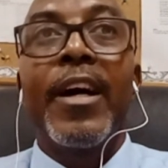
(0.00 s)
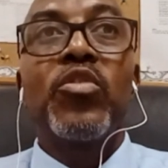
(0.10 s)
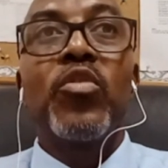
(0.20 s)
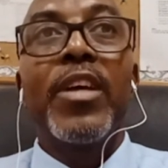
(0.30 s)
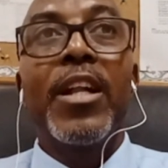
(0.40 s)

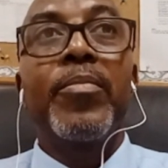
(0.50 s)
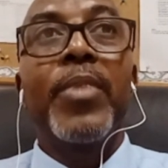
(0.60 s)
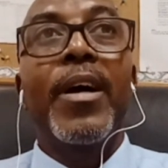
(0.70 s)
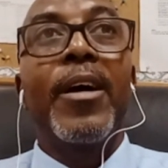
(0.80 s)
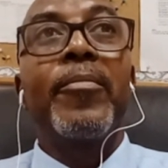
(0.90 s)
and to help
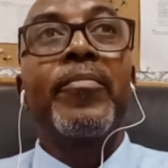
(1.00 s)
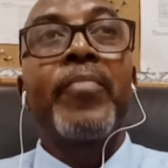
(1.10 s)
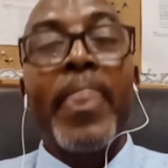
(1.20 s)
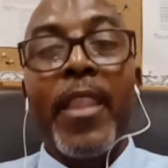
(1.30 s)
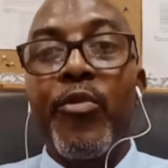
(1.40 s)

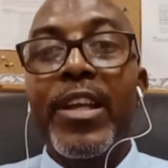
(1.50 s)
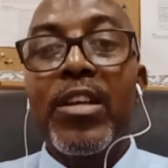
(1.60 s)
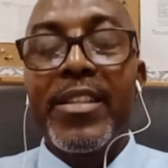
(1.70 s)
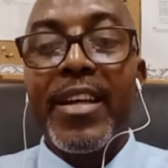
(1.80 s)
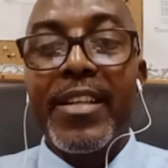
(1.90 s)

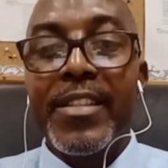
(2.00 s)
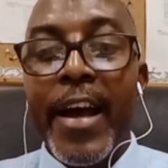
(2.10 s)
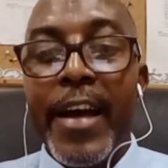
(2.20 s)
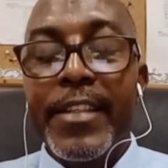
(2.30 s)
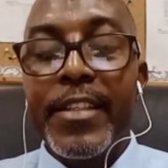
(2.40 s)
regulate
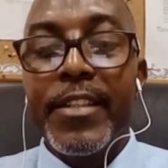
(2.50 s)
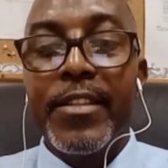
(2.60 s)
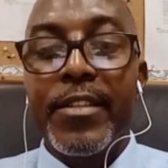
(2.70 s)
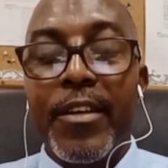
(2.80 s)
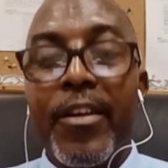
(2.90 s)

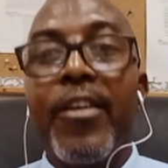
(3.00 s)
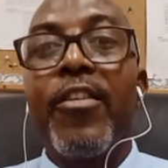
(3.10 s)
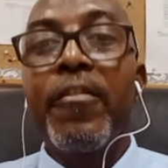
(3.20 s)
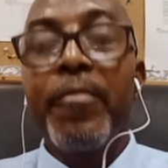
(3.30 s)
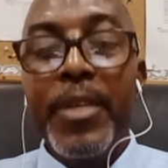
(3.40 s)
anxieties
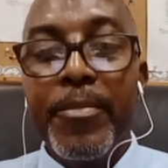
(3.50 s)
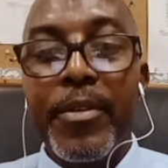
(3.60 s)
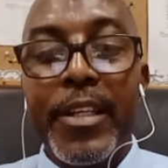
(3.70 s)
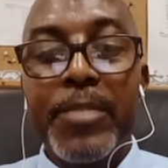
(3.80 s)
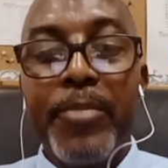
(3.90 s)
of
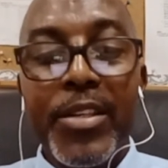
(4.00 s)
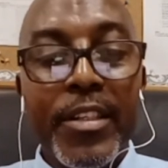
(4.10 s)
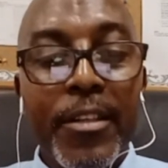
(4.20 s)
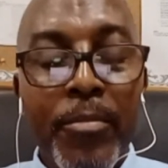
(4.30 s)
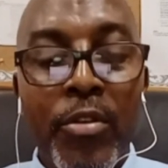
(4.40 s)
people,
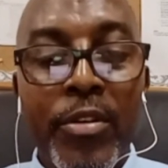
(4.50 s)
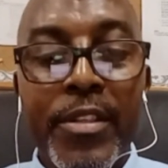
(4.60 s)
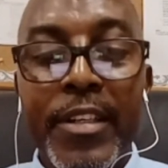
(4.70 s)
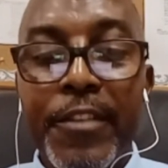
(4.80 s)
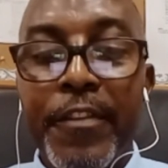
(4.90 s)
especially the boys.
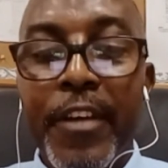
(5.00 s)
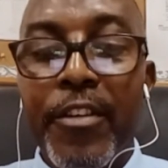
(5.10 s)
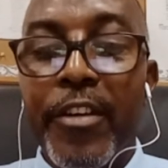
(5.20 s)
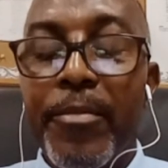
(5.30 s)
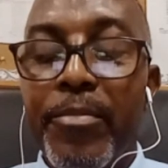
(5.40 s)
That is
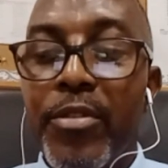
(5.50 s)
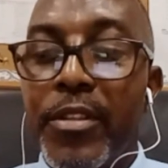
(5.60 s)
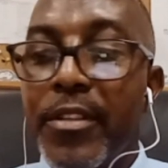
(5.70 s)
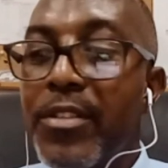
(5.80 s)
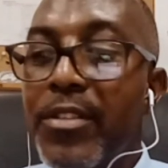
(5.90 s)
very, very
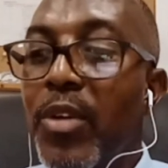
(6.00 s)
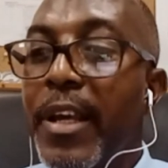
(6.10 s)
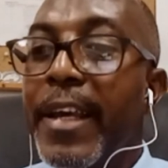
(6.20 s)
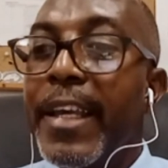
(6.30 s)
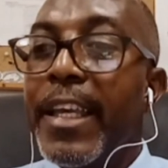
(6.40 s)
important. And so
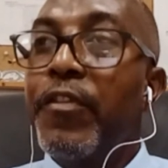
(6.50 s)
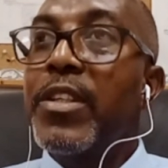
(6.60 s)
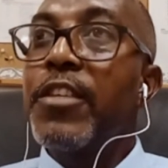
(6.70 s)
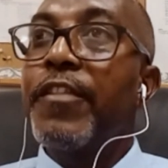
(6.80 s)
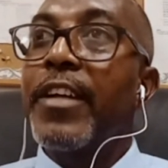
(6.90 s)
if we
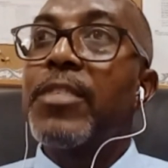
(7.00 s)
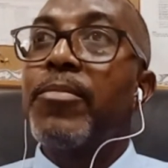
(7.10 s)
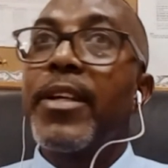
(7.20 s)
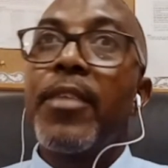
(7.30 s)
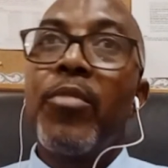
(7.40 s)
see fathers
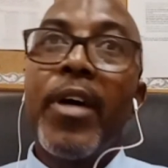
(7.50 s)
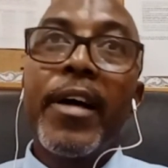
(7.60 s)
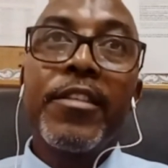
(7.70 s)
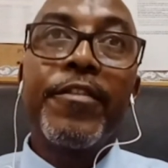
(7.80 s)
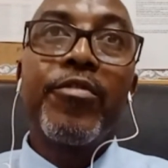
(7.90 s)
playing a more
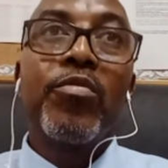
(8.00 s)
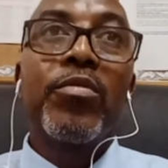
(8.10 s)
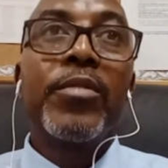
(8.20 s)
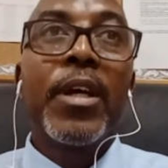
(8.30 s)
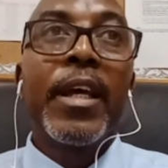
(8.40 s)
active
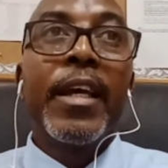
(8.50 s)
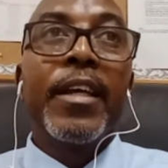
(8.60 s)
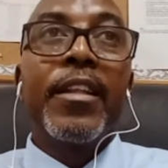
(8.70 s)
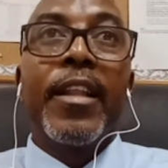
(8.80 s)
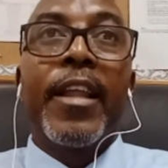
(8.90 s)
role
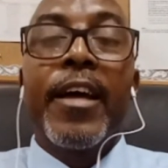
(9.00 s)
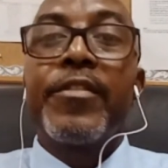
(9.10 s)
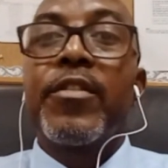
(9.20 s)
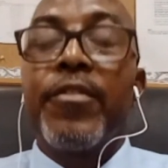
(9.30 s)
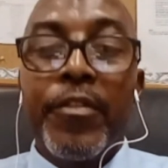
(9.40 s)
in the
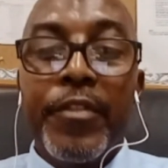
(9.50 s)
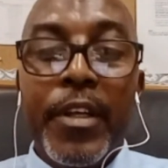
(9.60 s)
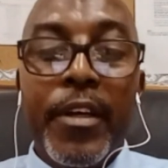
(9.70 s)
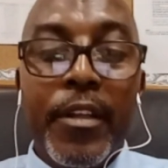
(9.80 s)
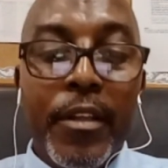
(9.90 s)
lives of
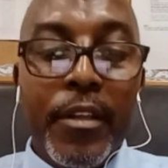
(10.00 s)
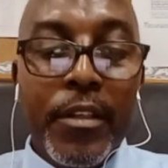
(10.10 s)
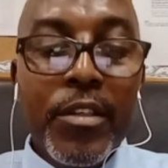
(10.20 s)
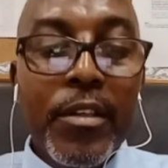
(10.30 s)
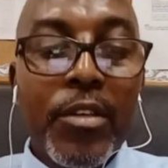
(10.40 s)

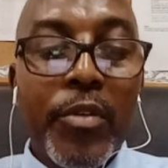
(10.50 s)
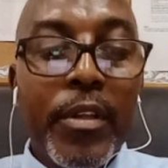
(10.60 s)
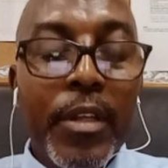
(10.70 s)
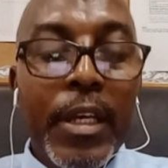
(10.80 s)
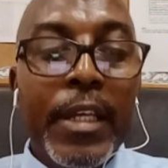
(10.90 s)
the
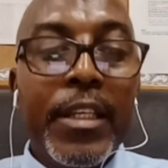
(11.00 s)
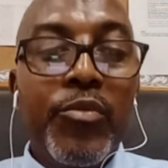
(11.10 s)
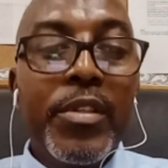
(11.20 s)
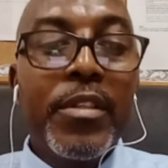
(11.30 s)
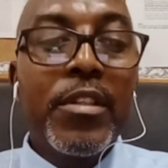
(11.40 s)
children,
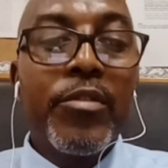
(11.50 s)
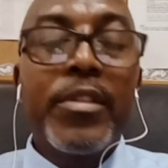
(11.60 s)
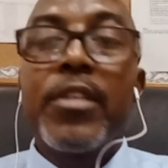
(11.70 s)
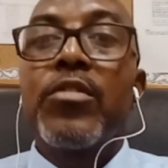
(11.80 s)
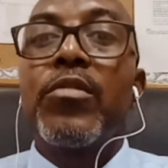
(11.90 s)
then we see the
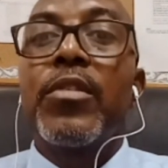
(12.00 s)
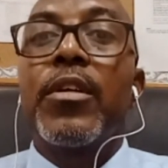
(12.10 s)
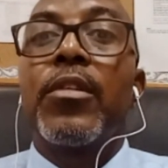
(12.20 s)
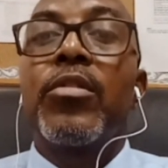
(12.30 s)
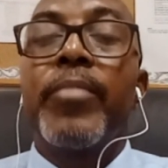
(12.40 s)
children tend to do a
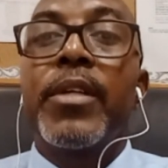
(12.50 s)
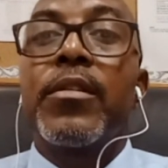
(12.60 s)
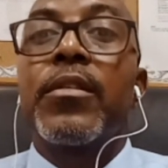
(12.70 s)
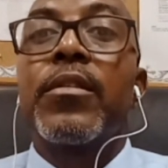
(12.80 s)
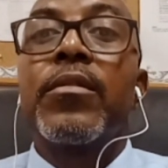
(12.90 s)
lot
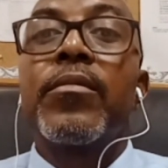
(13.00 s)
better.